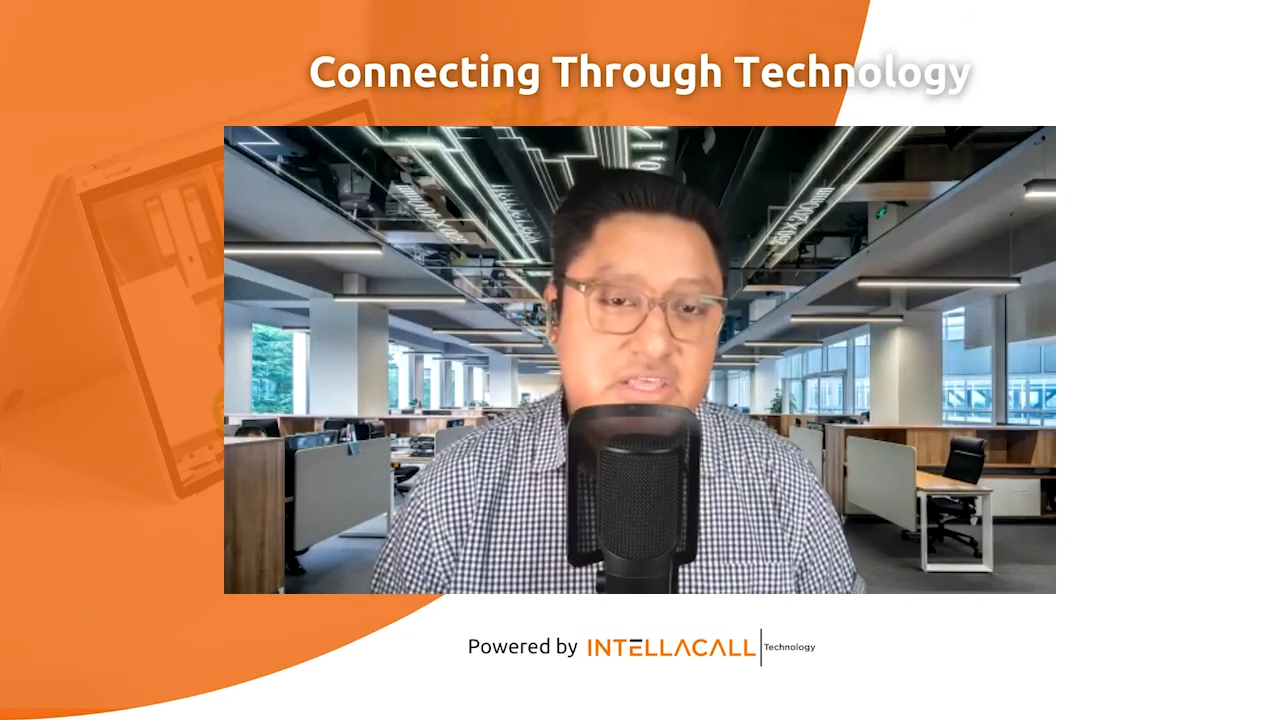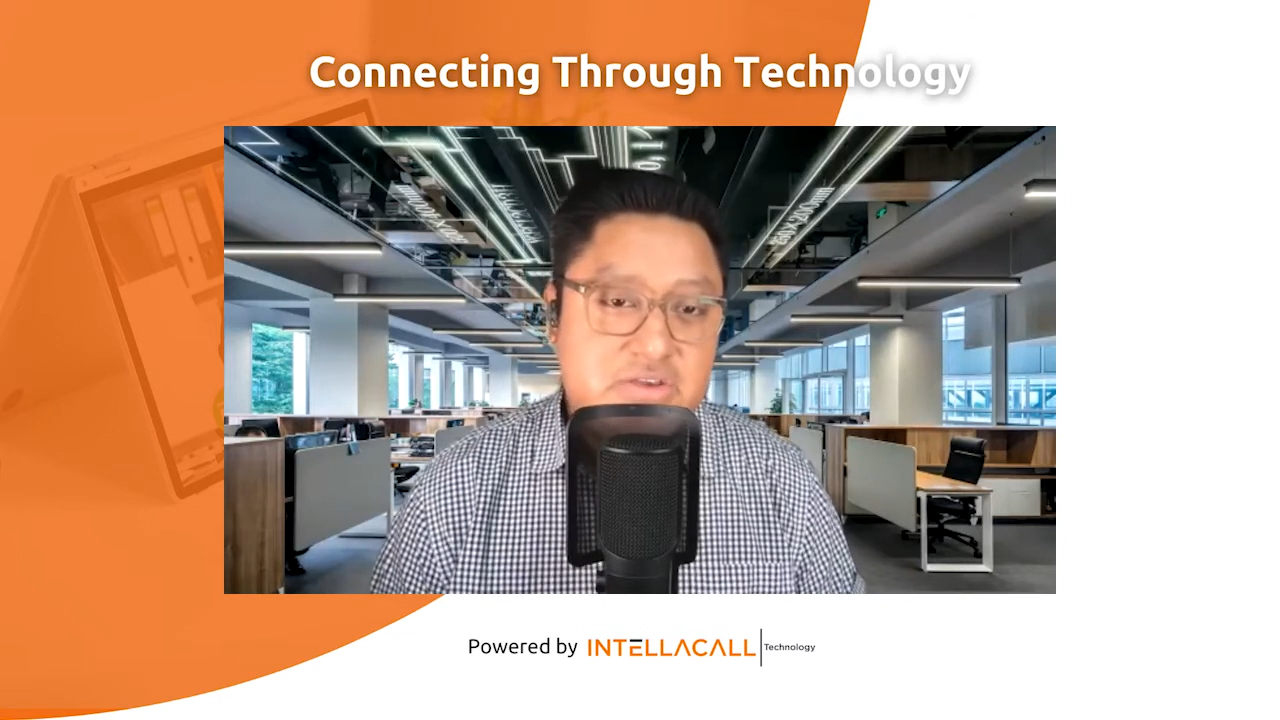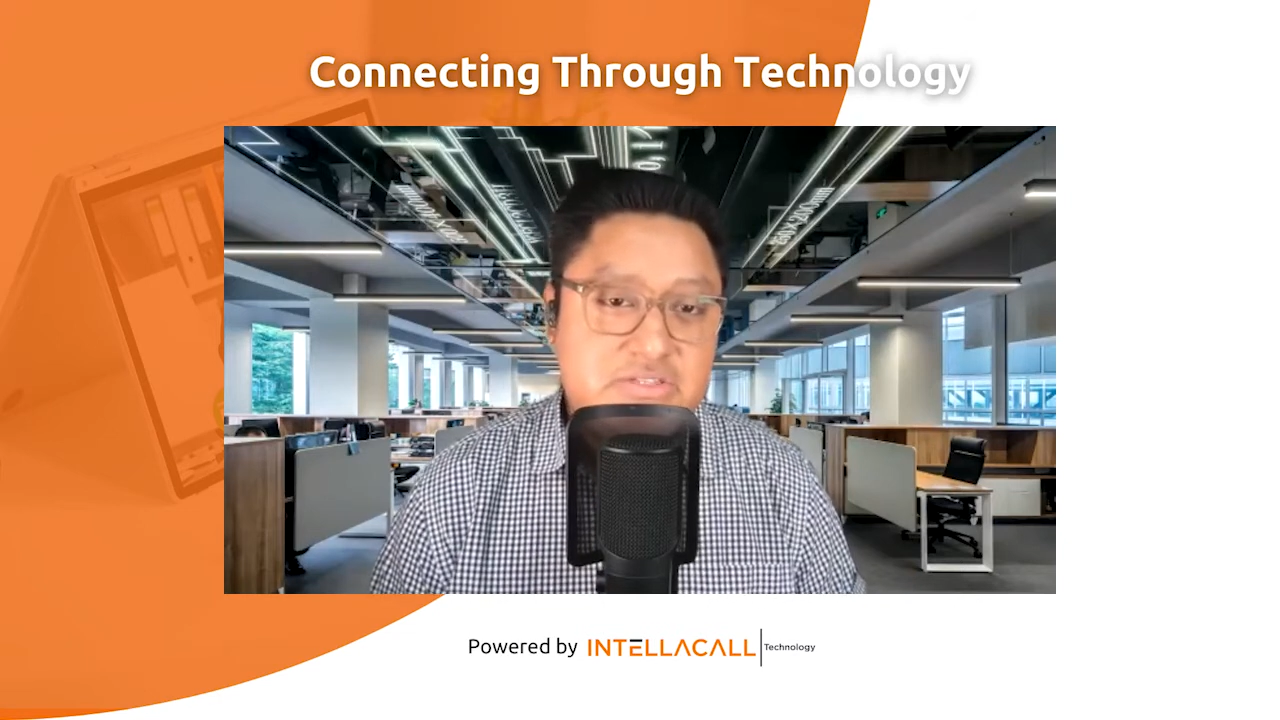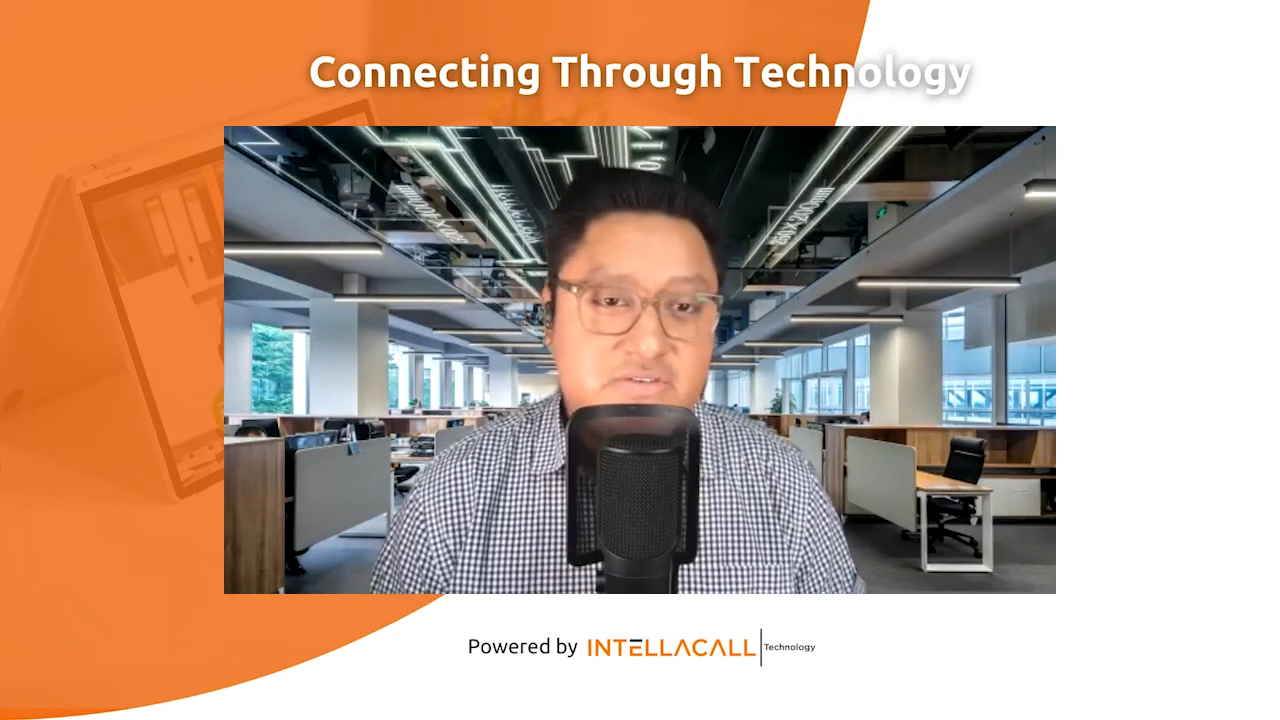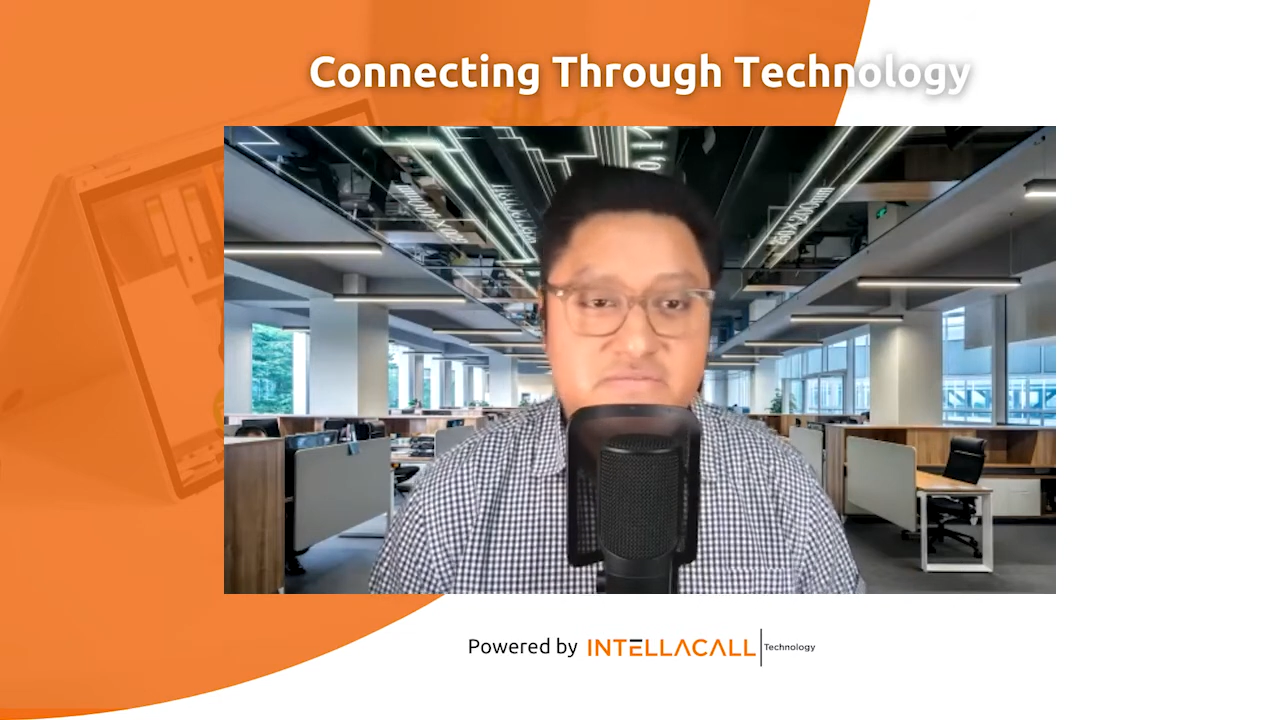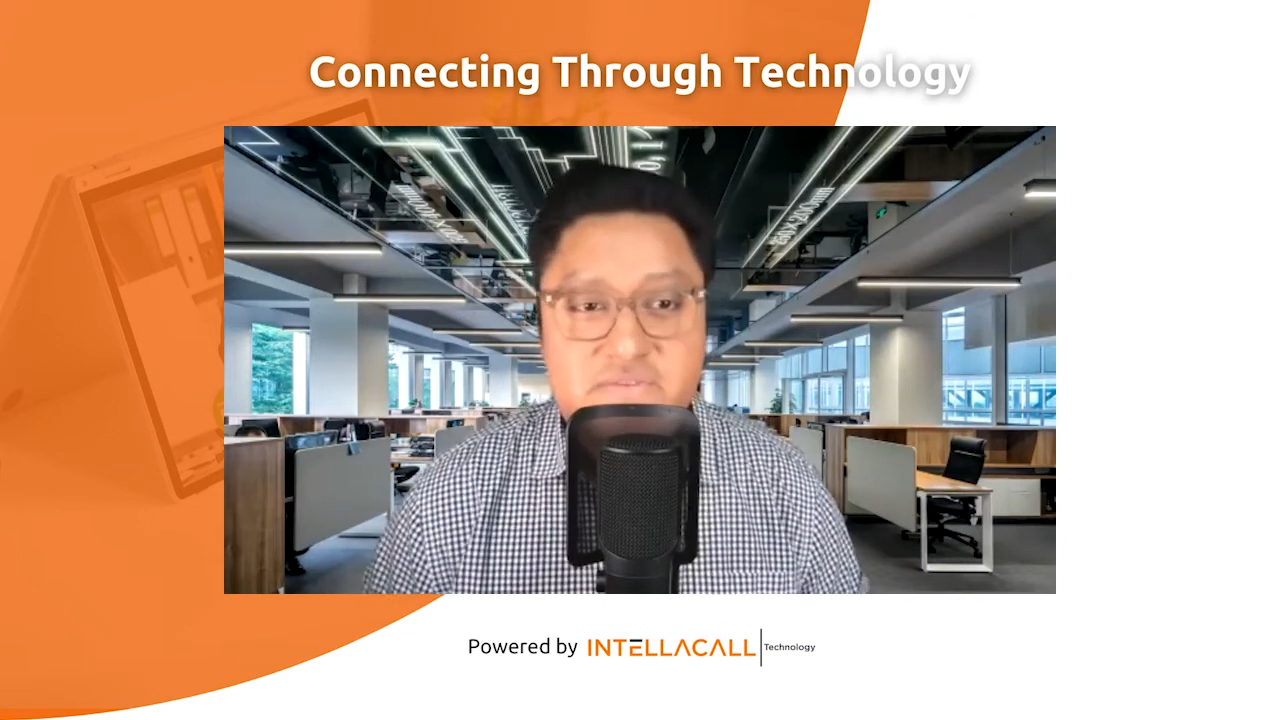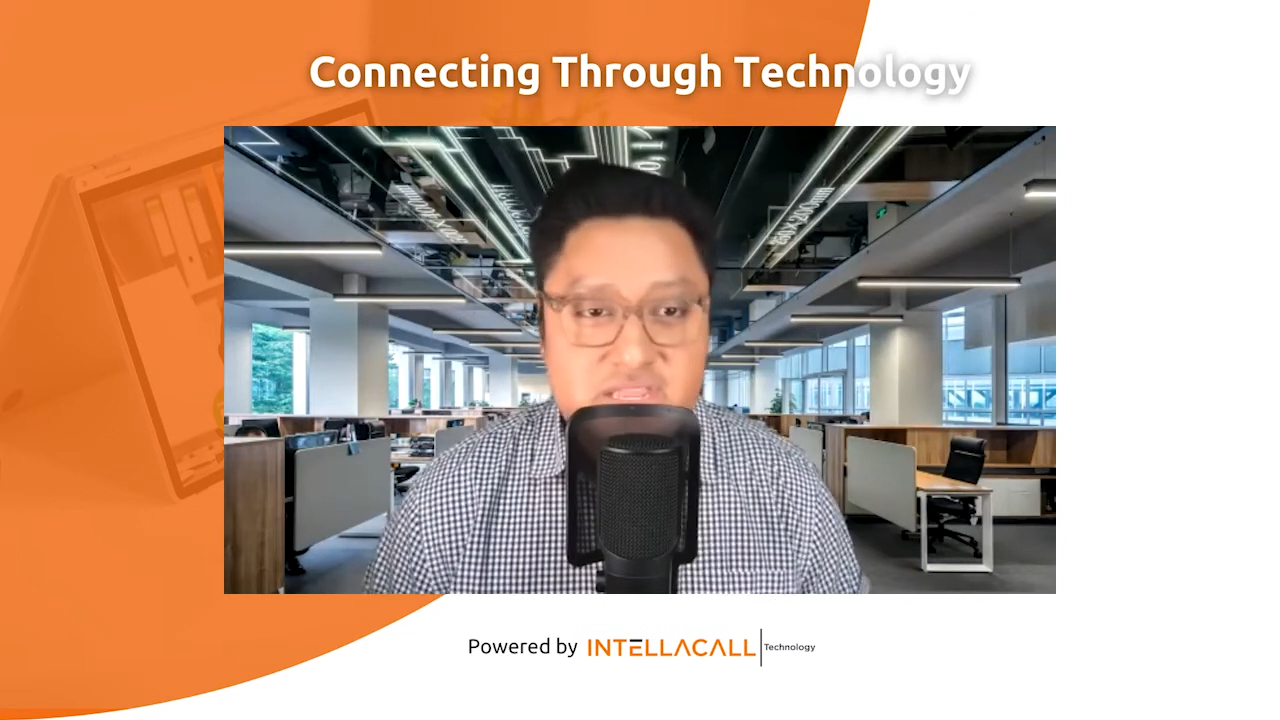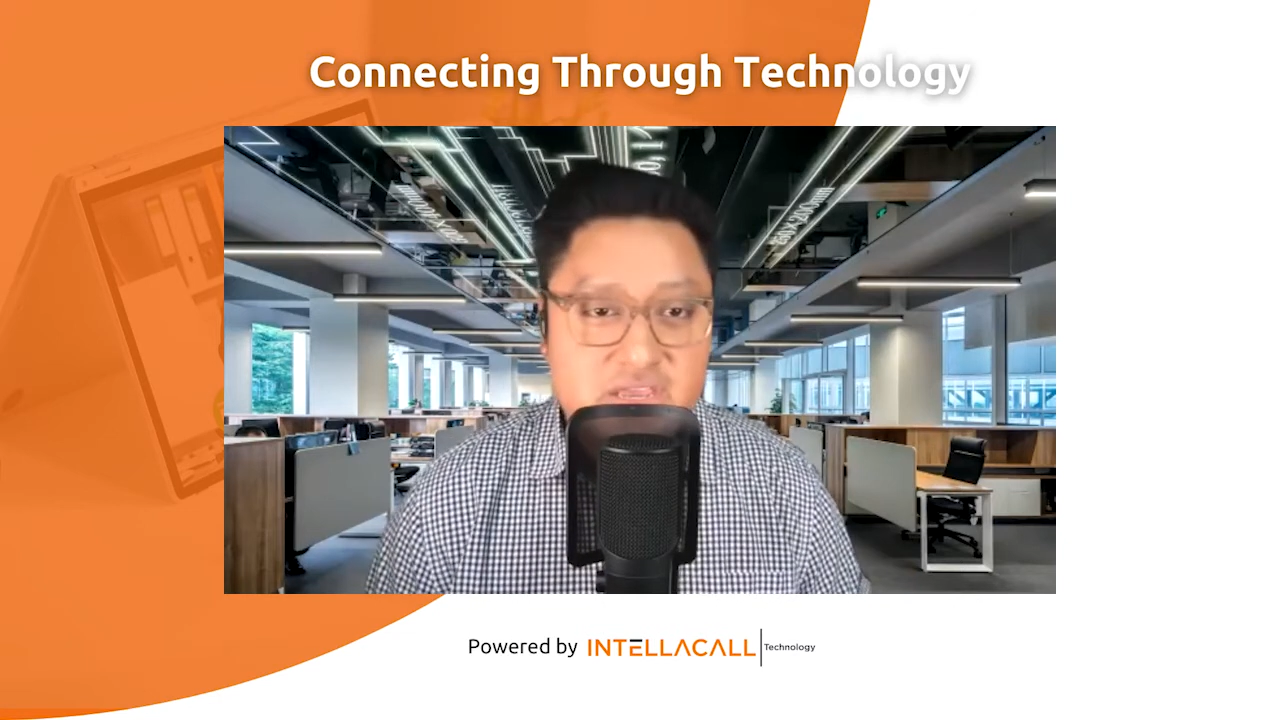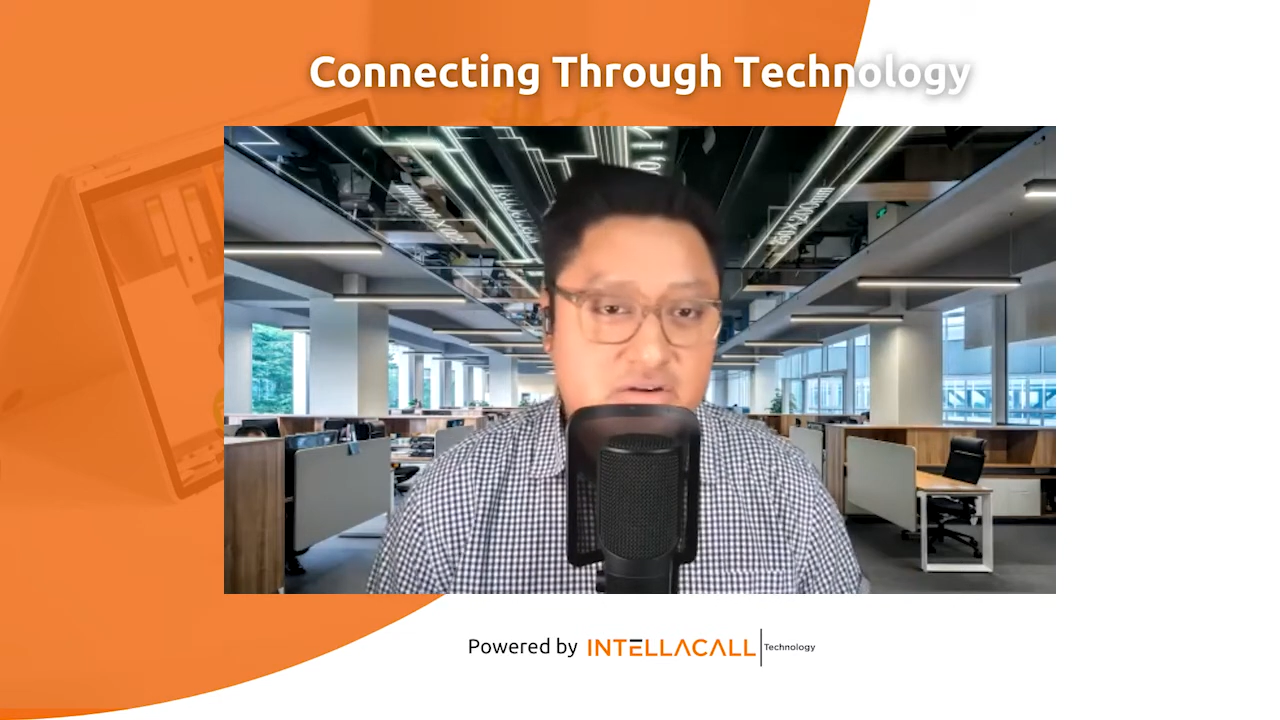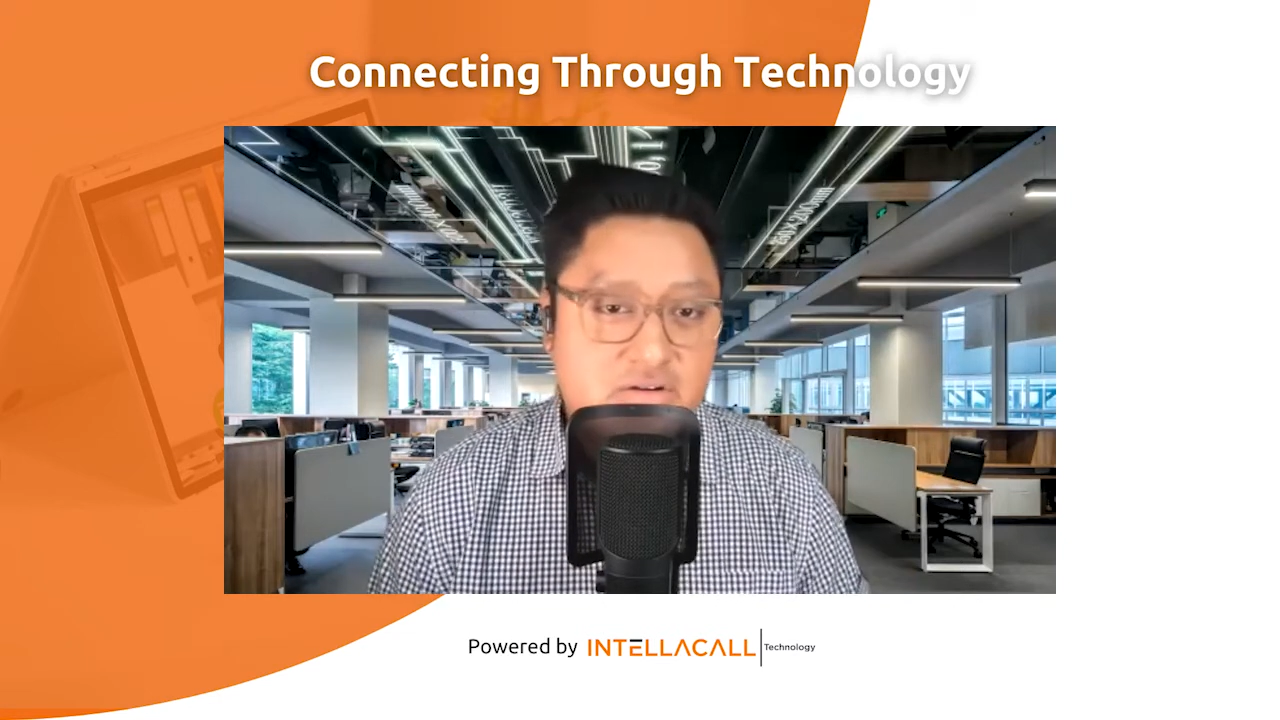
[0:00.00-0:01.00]
the use of
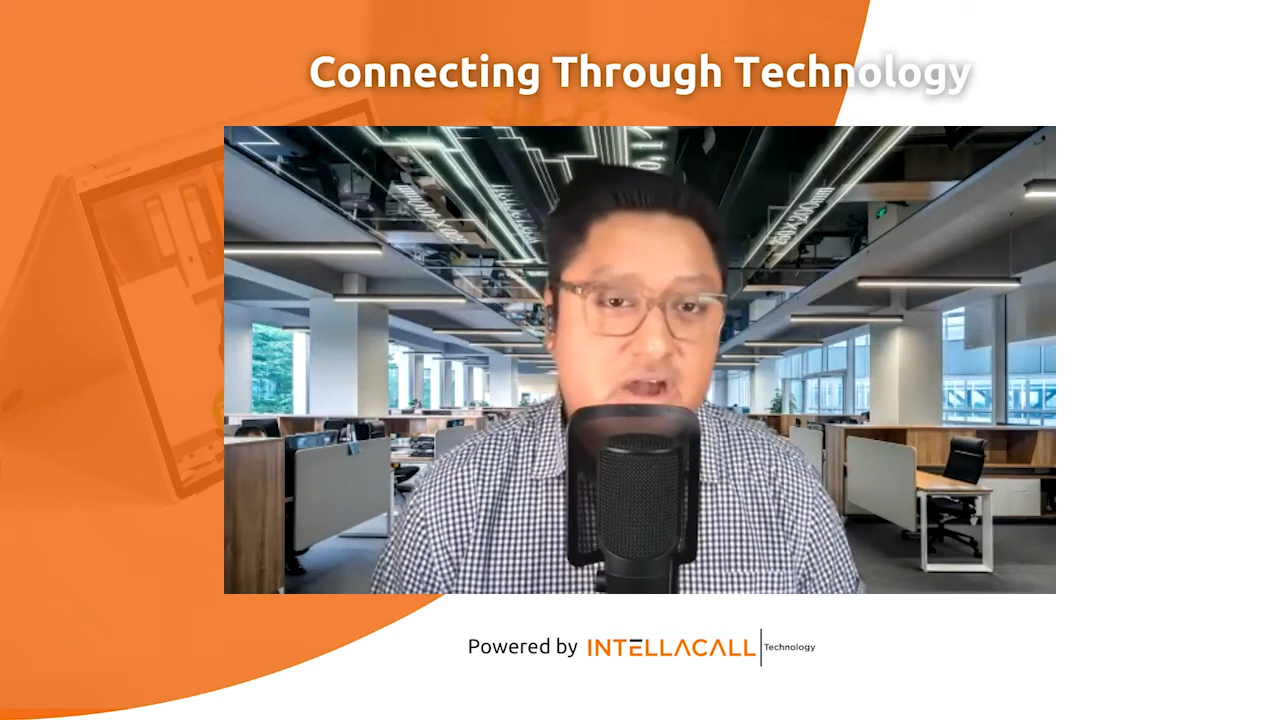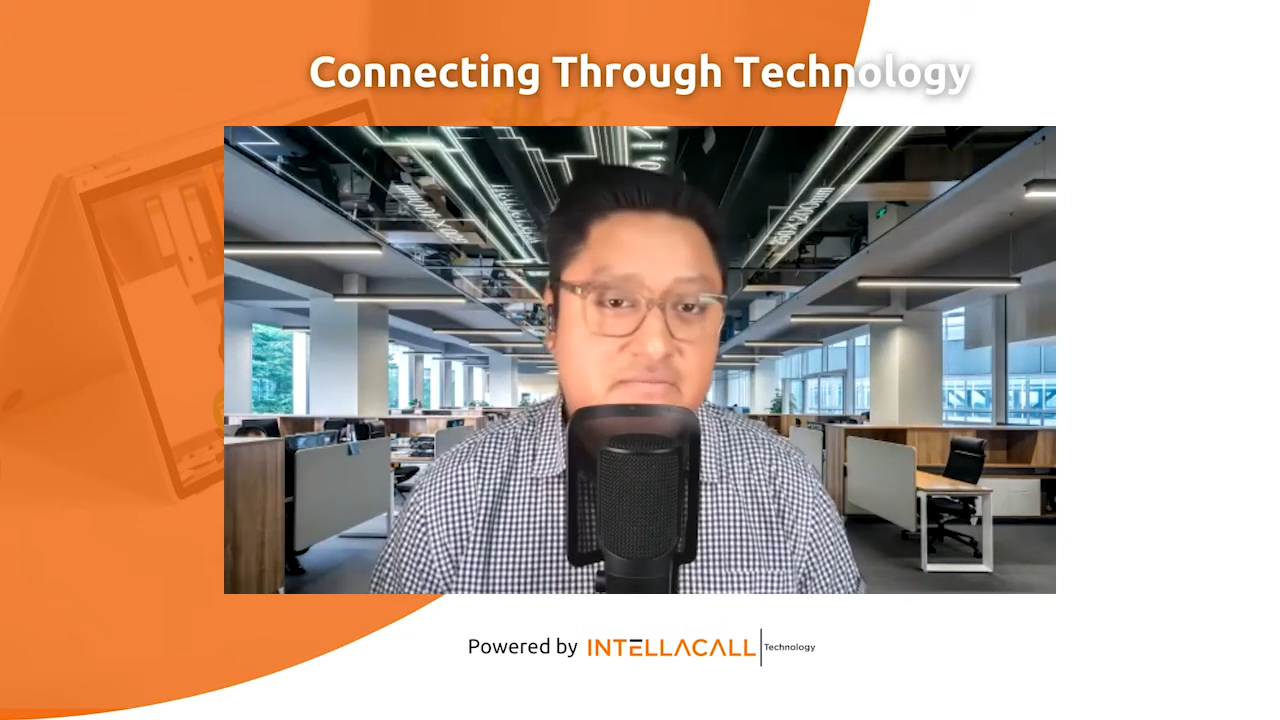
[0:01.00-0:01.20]
video